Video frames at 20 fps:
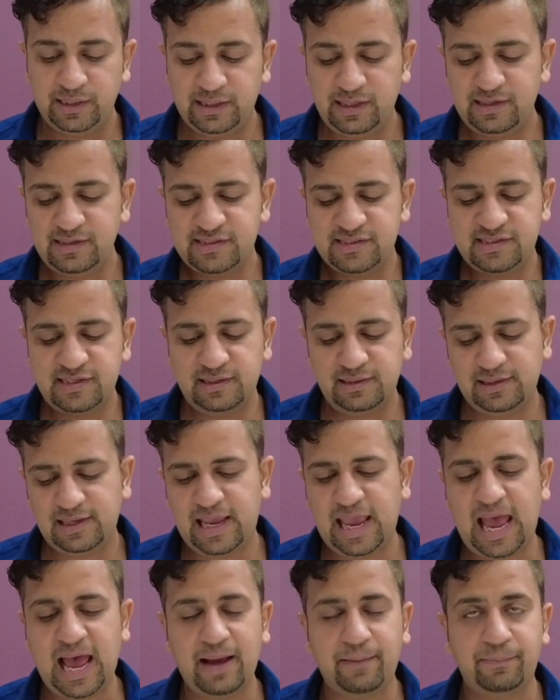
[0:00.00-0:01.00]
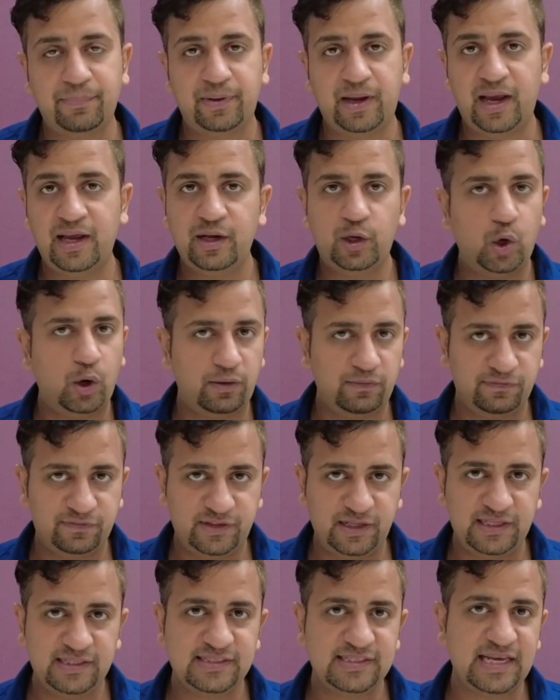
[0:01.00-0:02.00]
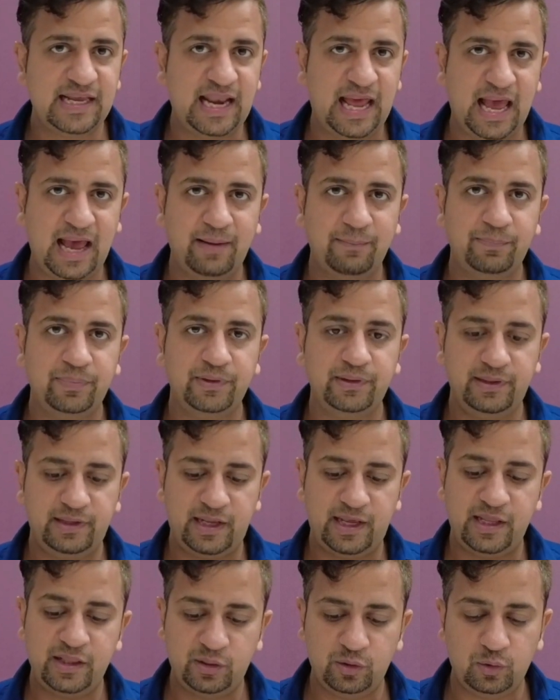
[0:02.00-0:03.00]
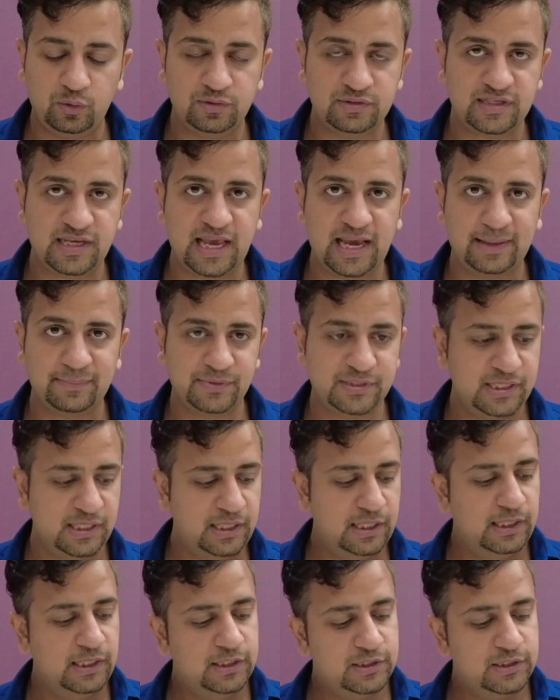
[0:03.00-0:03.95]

there is still gap and a lot of things can happen in those gaps.